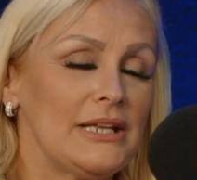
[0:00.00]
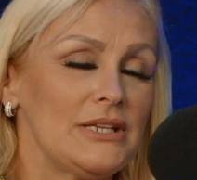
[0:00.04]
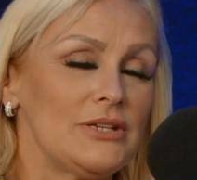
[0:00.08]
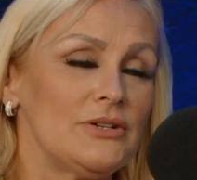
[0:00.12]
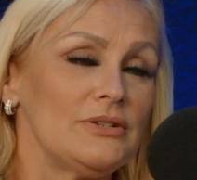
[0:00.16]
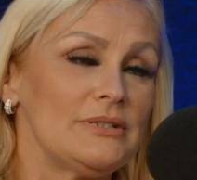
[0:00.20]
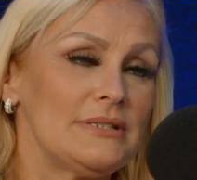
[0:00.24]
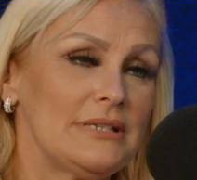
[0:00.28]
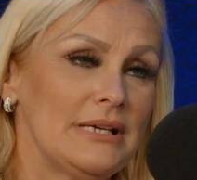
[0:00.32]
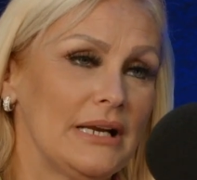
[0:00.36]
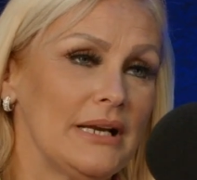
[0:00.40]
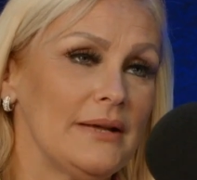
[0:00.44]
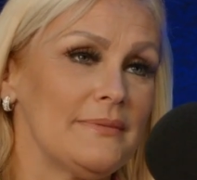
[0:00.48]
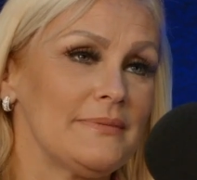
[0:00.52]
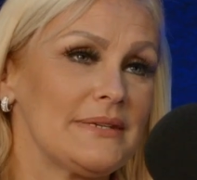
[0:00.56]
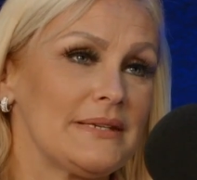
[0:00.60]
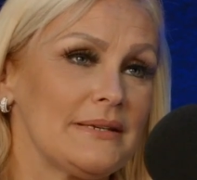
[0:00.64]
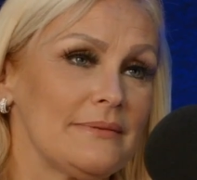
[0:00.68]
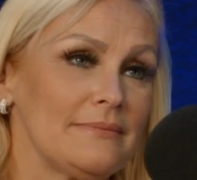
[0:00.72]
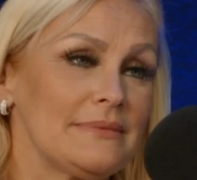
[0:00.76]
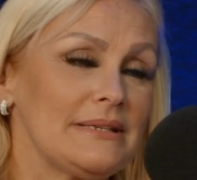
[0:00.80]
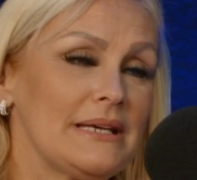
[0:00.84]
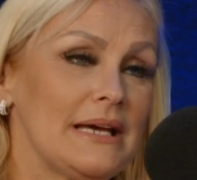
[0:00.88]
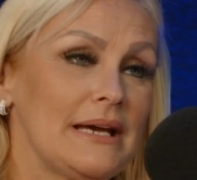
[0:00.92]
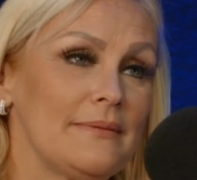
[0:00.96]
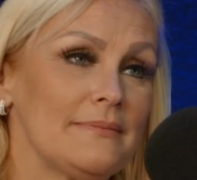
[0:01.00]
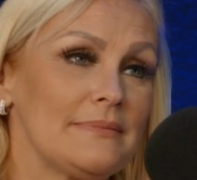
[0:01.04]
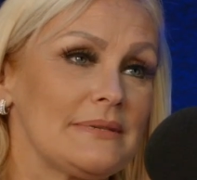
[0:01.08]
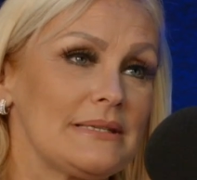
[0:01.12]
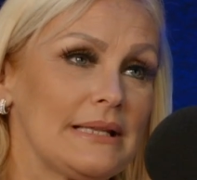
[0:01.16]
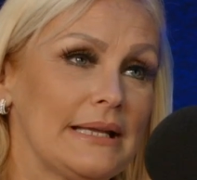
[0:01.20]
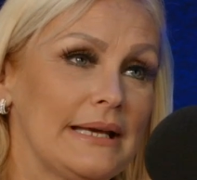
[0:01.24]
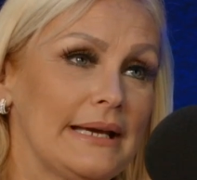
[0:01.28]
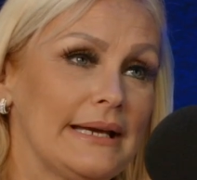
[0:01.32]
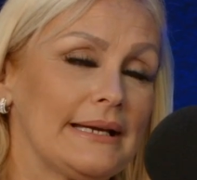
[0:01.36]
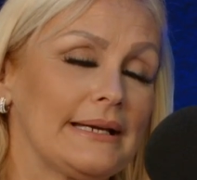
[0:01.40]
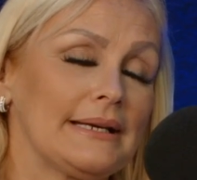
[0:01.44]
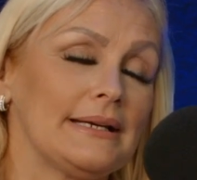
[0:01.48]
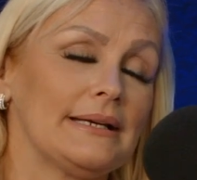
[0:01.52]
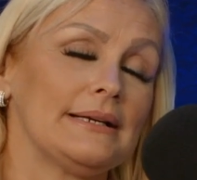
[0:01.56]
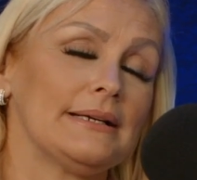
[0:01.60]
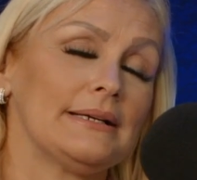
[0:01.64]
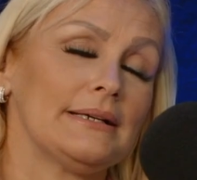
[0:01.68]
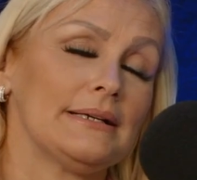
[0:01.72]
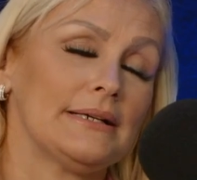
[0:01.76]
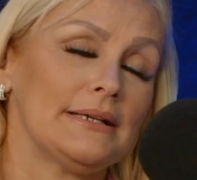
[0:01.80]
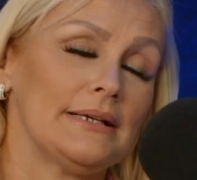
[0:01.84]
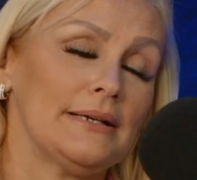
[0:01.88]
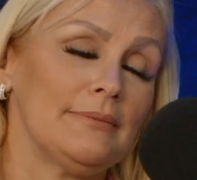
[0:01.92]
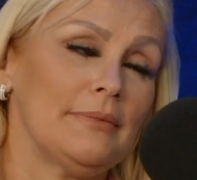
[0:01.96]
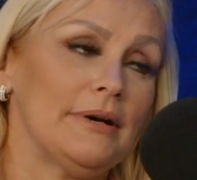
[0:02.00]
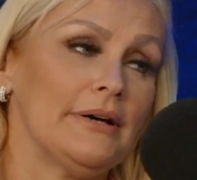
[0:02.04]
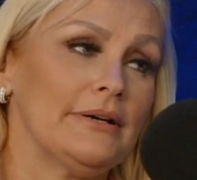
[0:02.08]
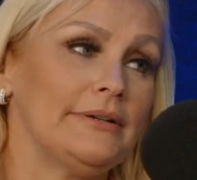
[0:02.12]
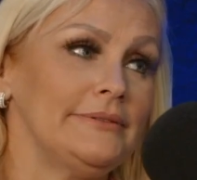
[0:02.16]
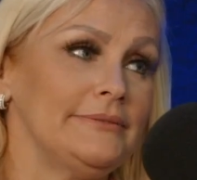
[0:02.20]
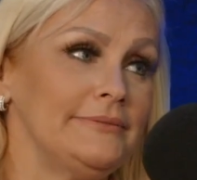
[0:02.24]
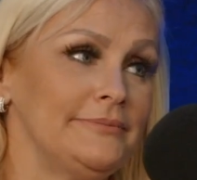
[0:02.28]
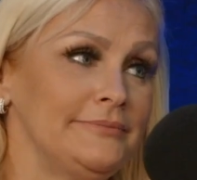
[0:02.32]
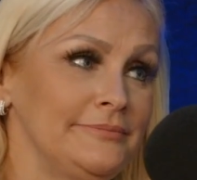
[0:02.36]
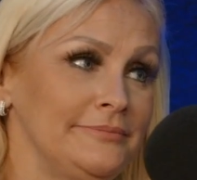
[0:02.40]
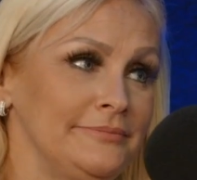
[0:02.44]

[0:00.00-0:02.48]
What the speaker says: I do tell him sometimes, like, come on.